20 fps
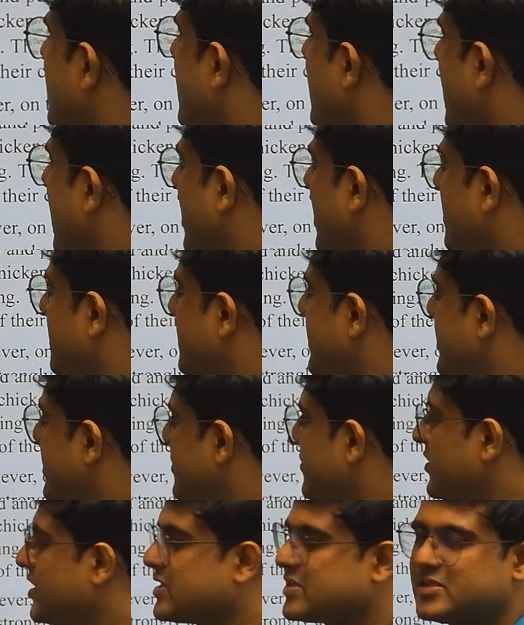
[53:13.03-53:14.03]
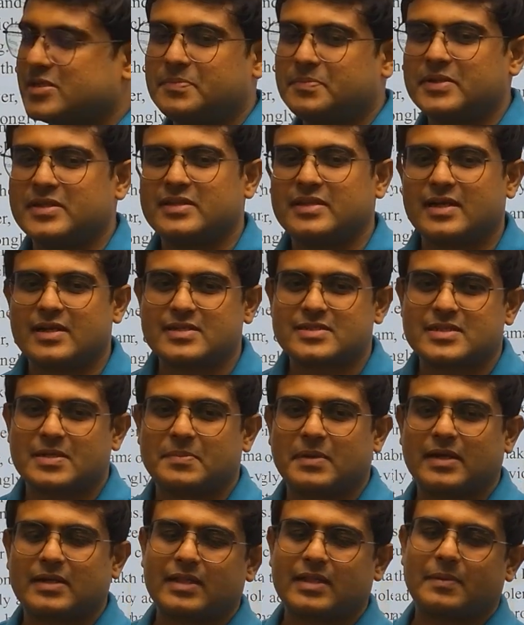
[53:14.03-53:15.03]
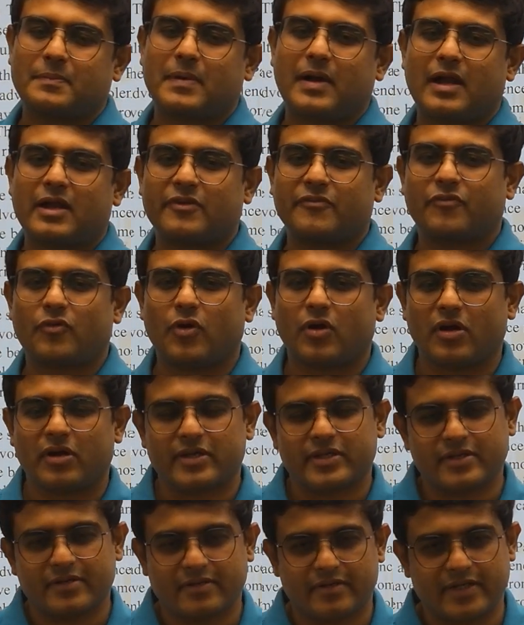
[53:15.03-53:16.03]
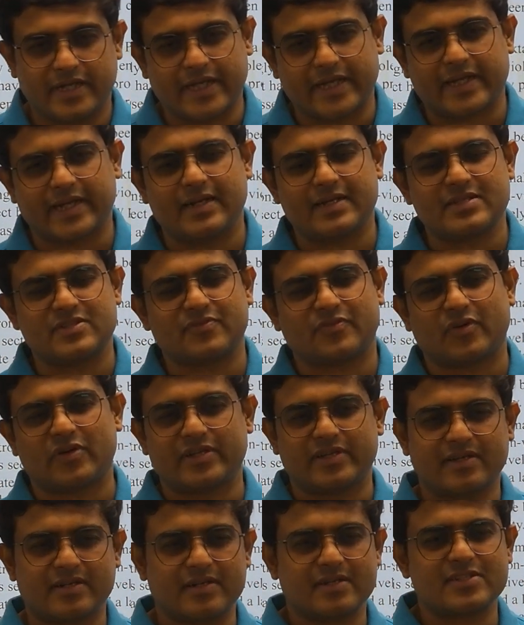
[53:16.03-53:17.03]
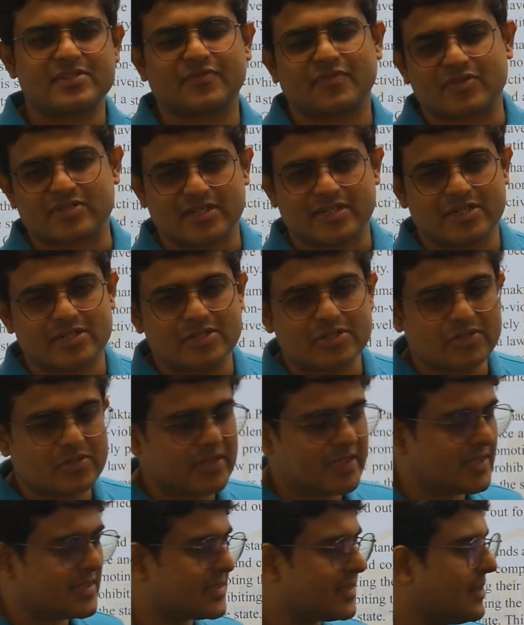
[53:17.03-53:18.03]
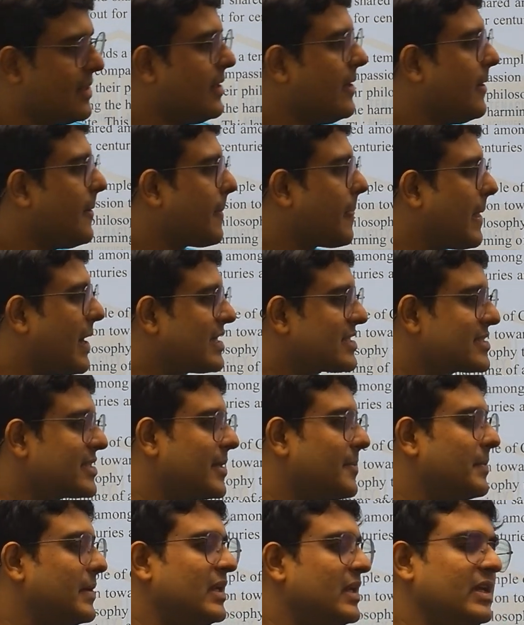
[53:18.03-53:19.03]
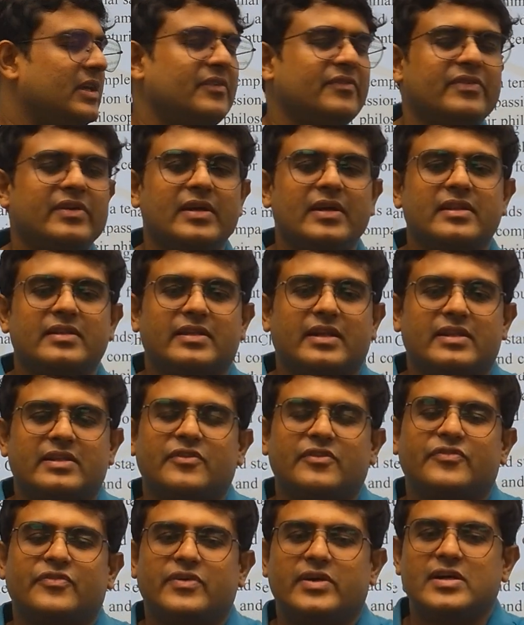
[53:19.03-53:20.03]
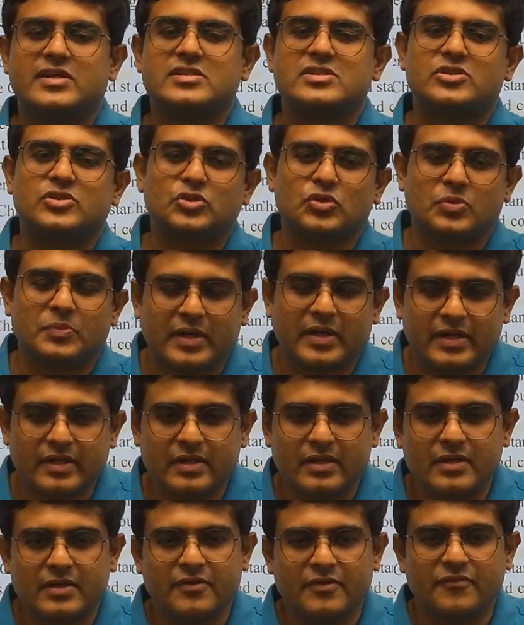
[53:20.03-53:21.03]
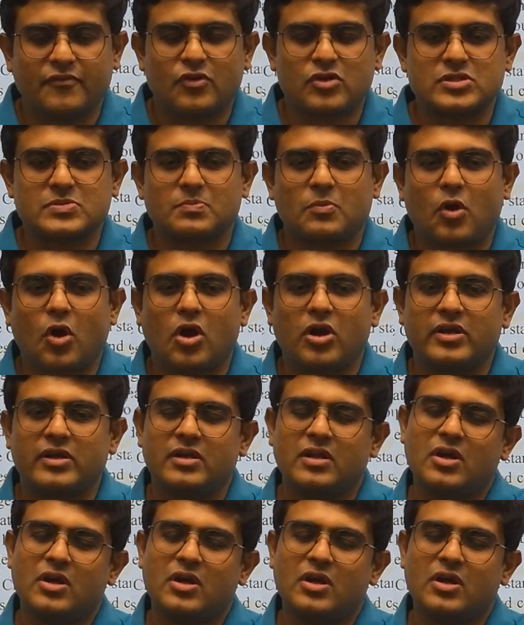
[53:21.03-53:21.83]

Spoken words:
have been worshipping that Chamakta Pahad for decades, for years, for centuries, as they believe that the first human was born